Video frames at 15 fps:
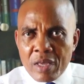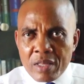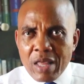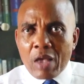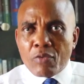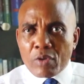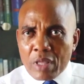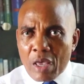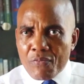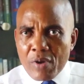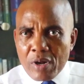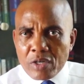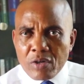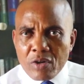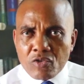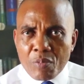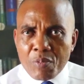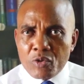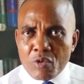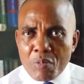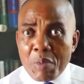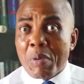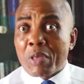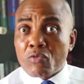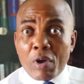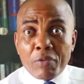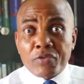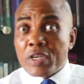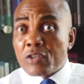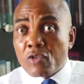That's what a federation is supposed to be, but we
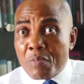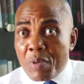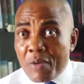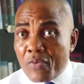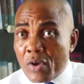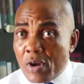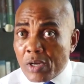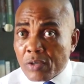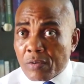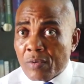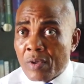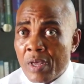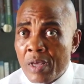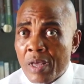have ceased to be a federation.